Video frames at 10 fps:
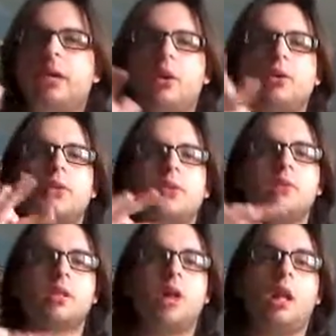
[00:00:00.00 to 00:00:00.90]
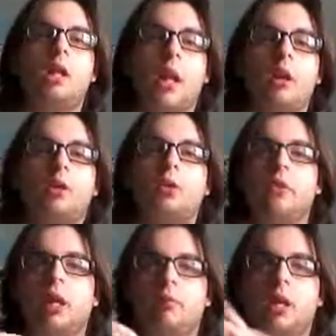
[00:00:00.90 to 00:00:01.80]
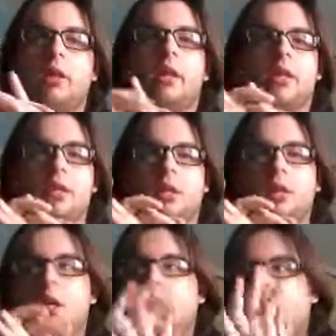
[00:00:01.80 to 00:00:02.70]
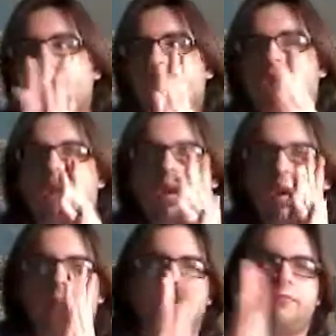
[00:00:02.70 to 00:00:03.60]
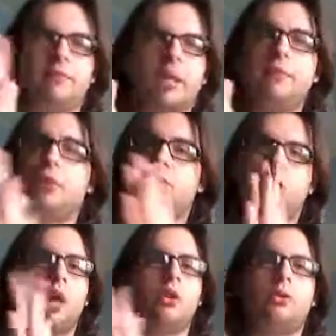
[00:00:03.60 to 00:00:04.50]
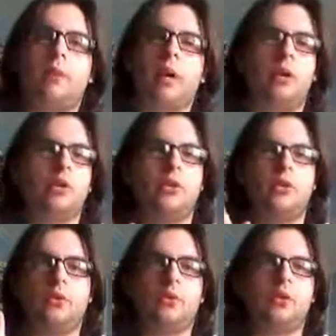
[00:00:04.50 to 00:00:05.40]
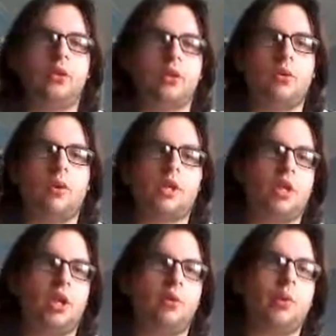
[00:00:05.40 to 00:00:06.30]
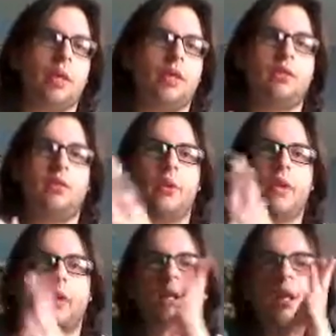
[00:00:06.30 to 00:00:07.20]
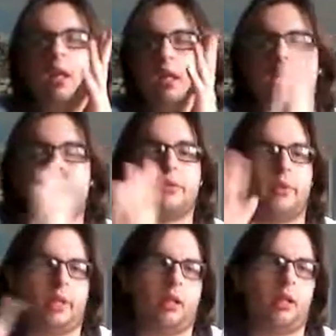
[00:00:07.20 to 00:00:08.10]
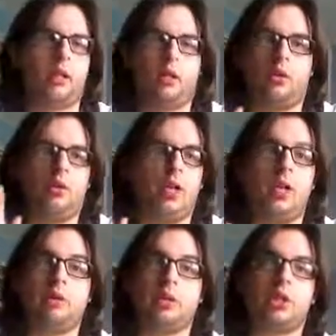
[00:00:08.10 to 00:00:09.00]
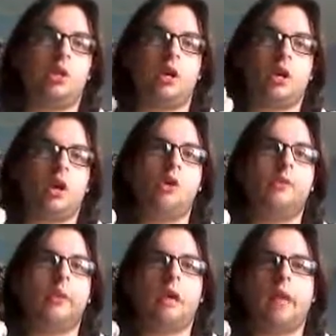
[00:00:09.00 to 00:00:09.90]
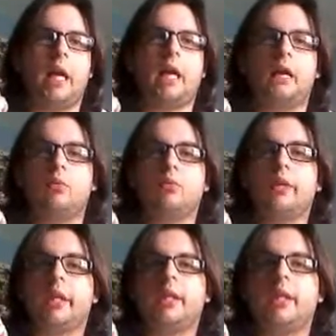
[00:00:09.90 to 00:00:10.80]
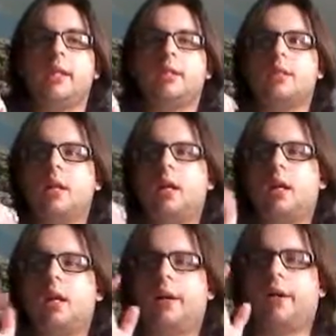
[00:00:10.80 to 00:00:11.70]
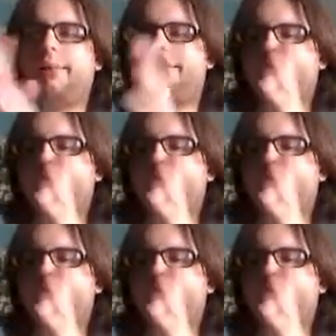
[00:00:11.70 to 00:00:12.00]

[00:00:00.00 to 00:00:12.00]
goes through some solid character development in this, and even Suzaku by R2 starts questioning what he's doing, and that's really, and he was so gung ho about that. He really is. The